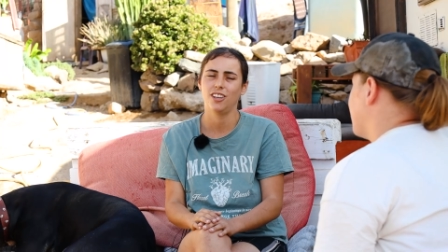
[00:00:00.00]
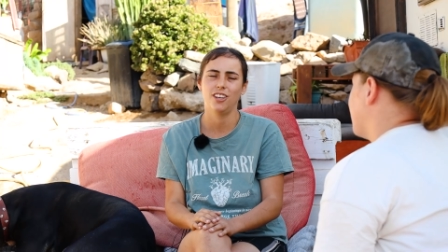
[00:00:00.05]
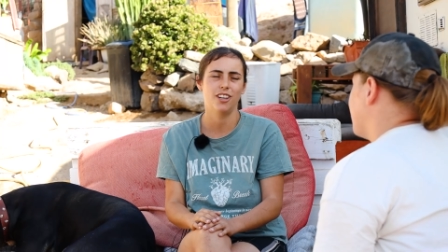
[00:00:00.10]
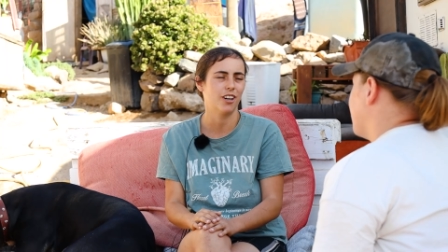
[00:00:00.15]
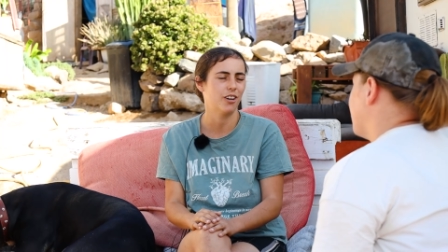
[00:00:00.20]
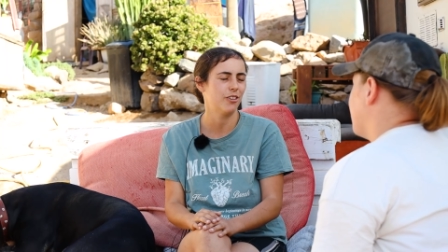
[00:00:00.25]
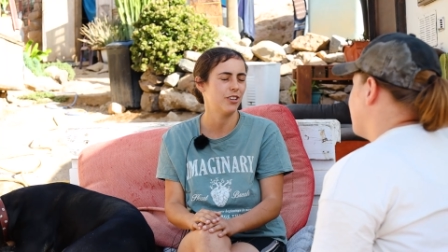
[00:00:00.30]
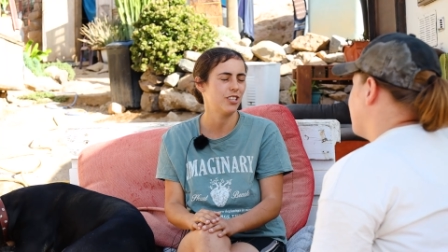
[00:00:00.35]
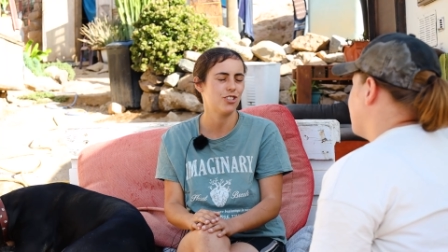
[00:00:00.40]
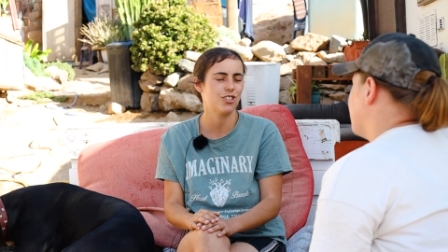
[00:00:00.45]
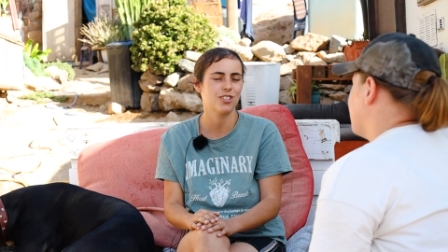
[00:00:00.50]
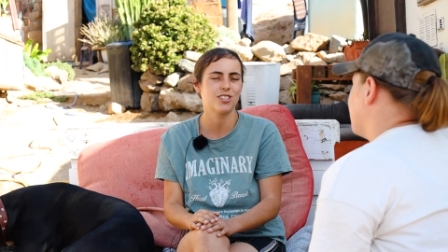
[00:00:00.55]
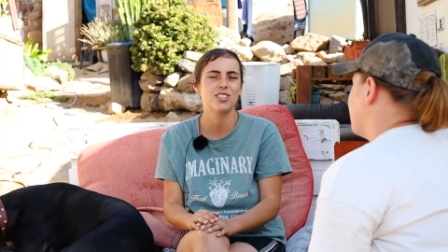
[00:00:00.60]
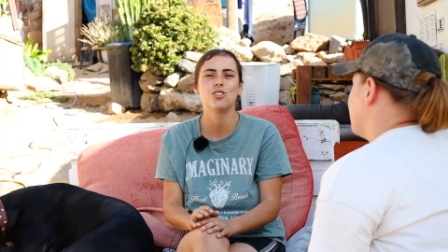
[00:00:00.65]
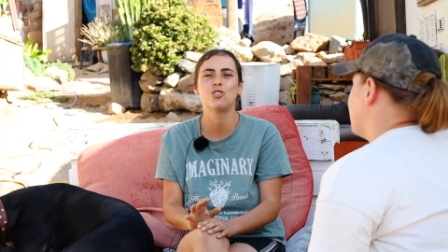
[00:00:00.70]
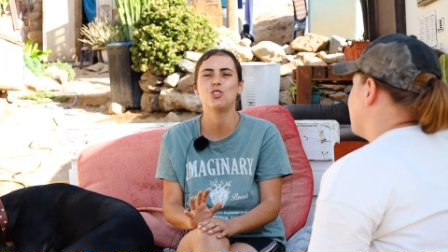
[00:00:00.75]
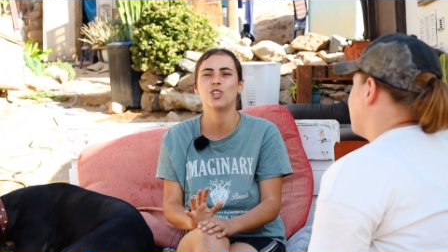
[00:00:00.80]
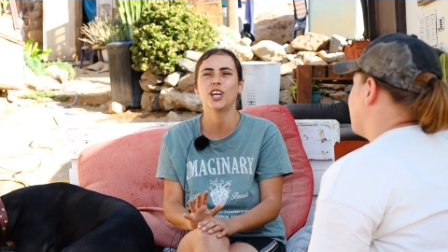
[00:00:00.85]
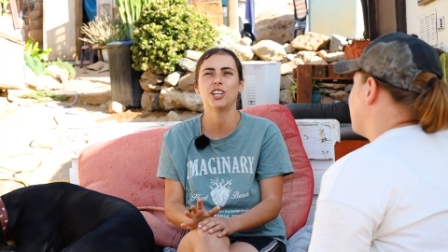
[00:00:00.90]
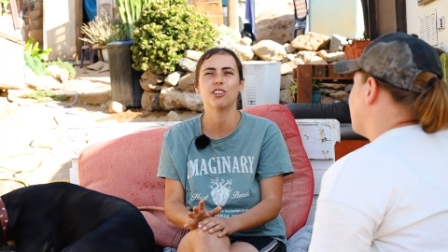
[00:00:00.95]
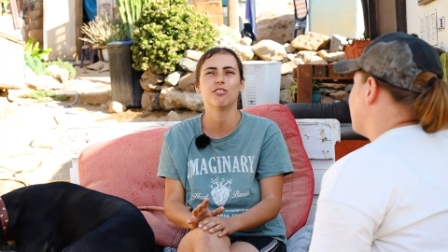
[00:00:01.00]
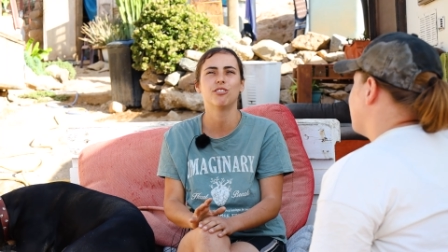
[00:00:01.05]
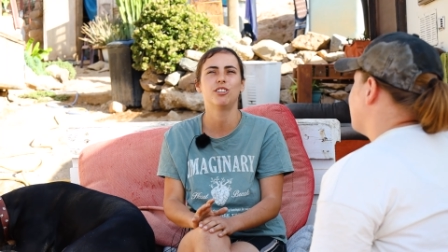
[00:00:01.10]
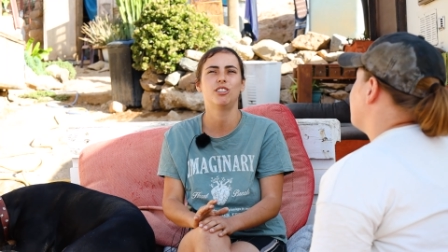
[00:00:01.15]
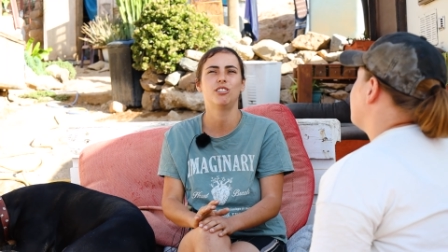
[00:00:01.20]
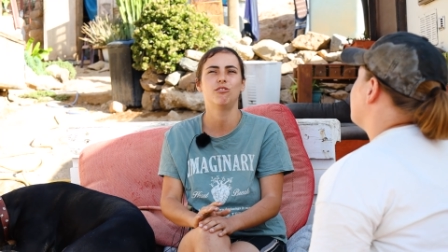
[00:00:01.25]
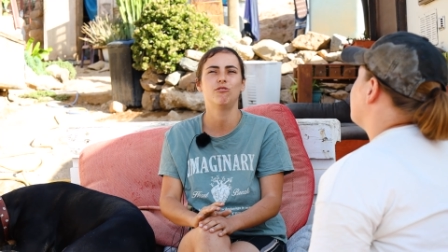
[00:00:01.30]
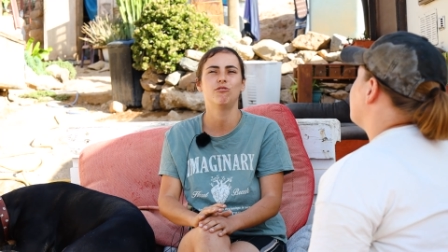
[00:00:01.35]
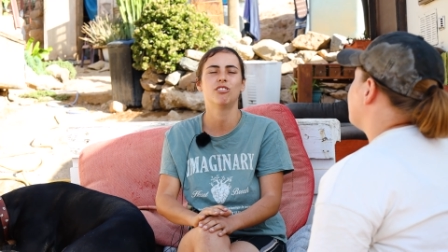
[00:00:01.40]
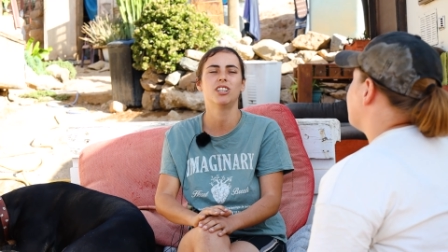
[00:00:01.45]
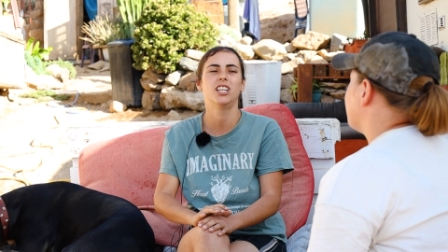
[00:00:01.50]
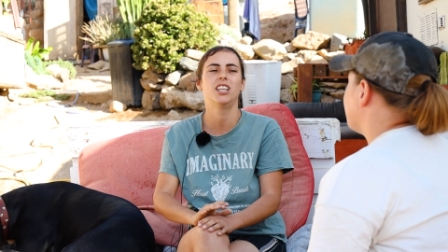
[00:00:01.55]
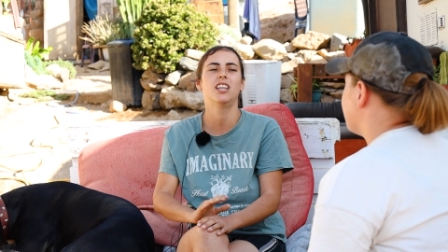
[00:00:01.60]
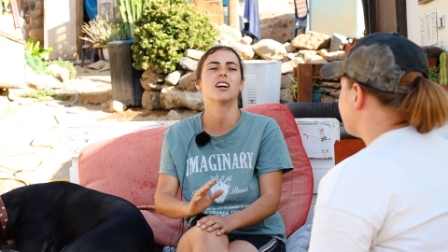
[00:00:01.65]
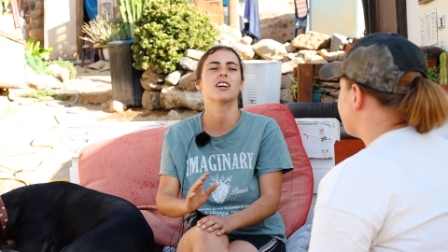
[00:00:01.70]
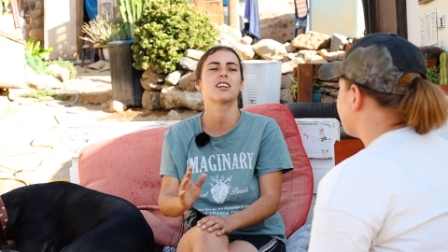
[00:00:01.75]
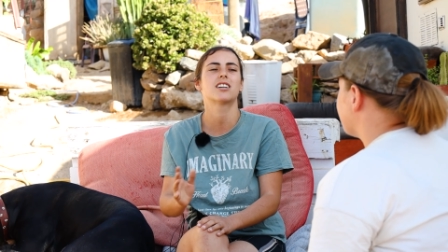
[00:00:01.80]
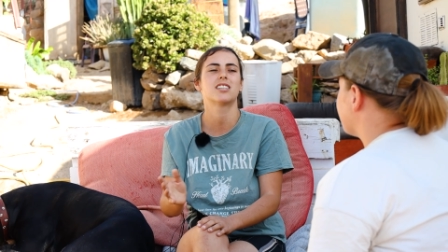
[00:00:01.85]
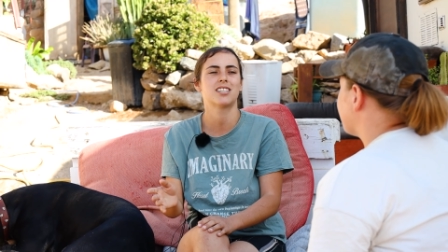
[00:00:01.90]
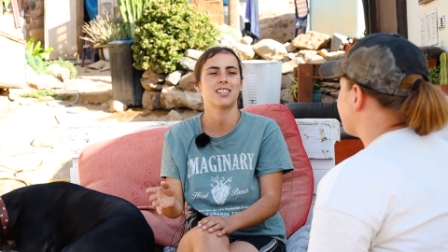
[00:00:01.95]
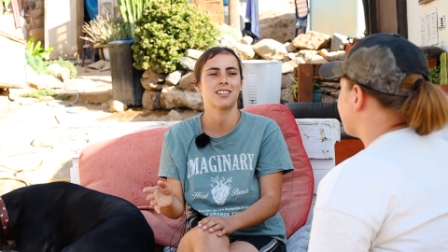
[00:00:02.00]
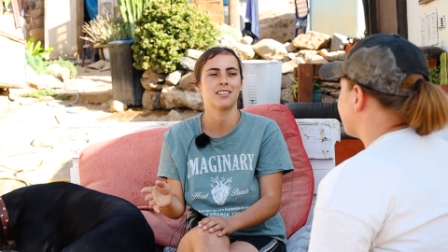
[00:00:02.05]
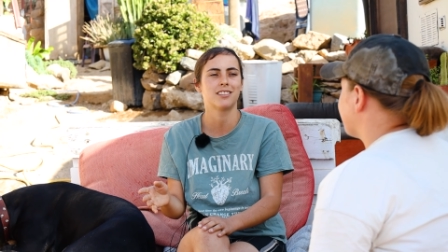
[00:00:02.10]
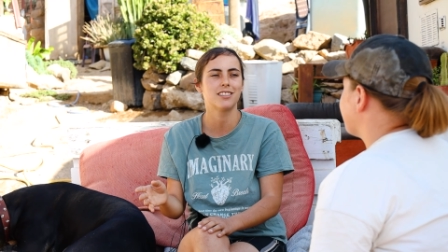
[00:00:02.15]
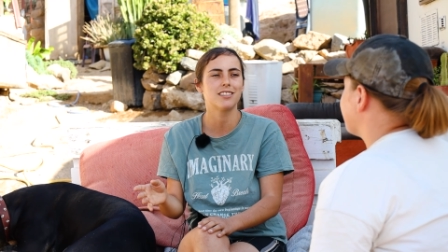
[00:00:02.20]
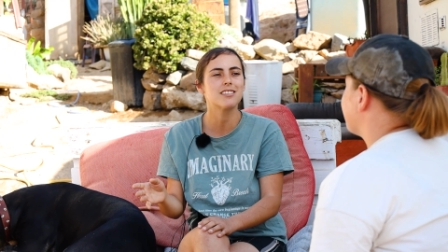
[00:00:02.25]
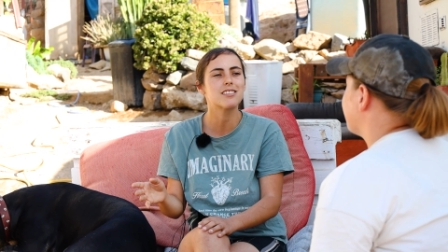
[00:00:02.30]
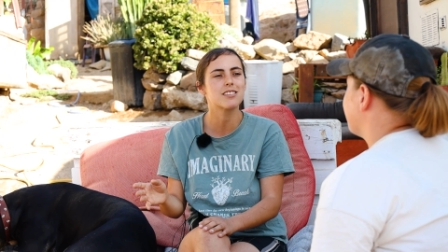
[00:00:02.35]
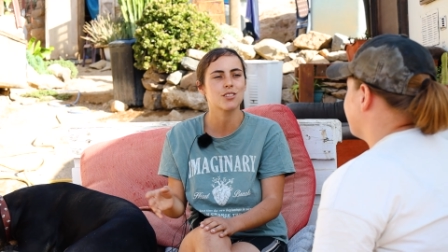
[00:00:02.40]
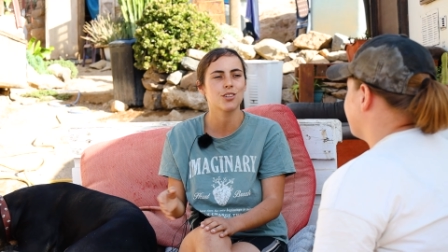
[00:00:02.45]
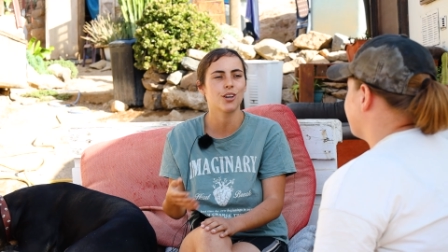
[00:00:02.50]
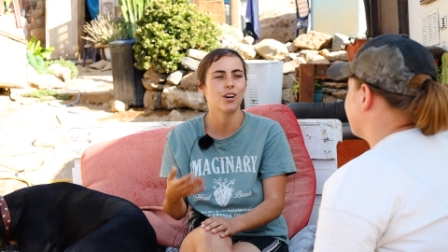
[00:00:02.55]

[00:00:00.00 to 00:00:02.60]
No, it's just a general reluctance mm -hmm.